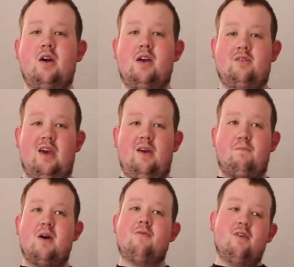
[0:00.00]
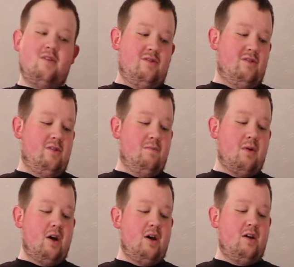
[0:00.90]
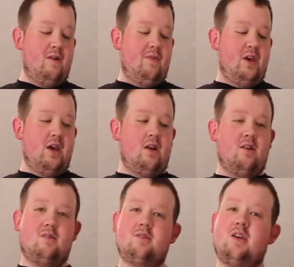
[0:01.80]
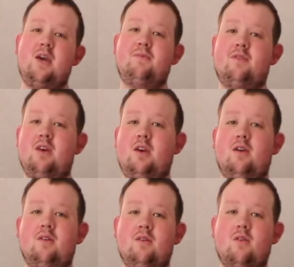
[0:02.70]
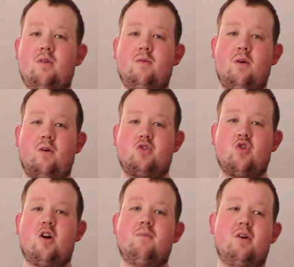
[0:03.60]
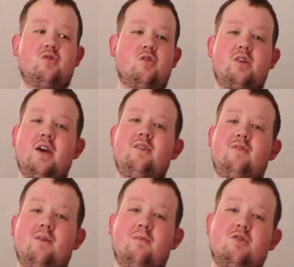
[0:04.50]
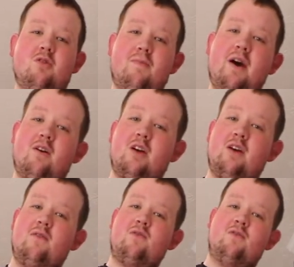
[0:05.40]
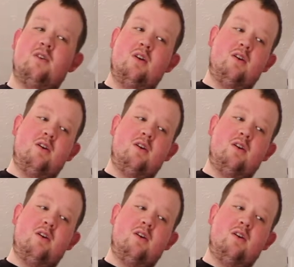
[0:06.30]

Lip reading: It's a preference, but it keeps the strong mustard taste that mustard powder gives.